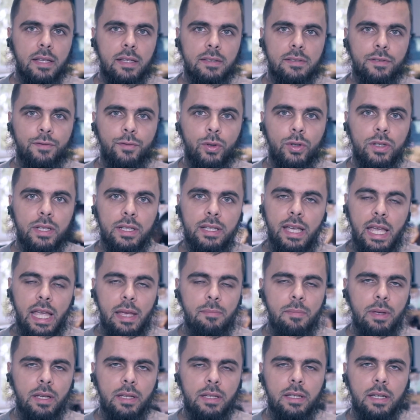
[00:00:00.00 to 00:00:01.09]
As for the
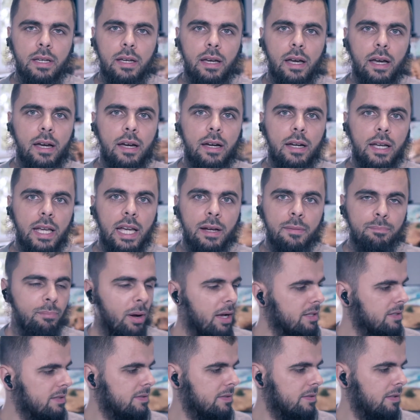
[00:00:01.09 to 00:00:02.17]
gaming
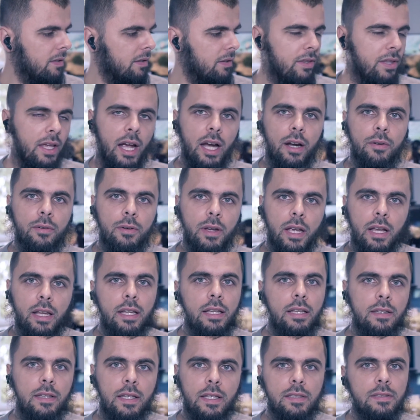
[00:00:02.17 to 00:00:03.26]
earbuds, they are
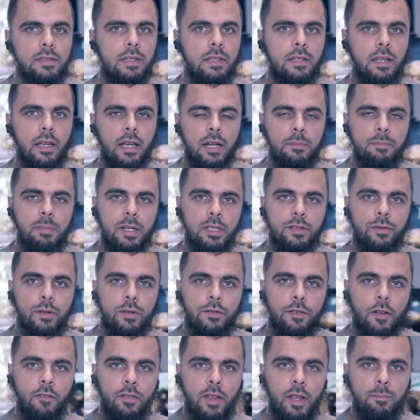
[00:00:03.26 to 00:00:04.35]
really decent earbuds for
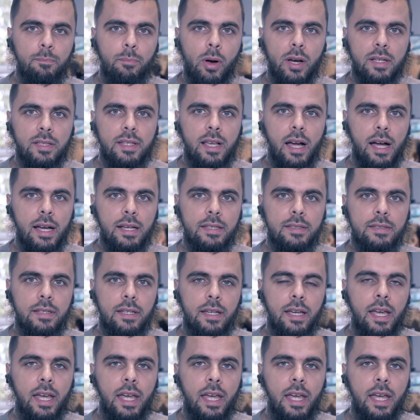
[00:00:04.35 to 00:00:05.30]
50 bucks, guys.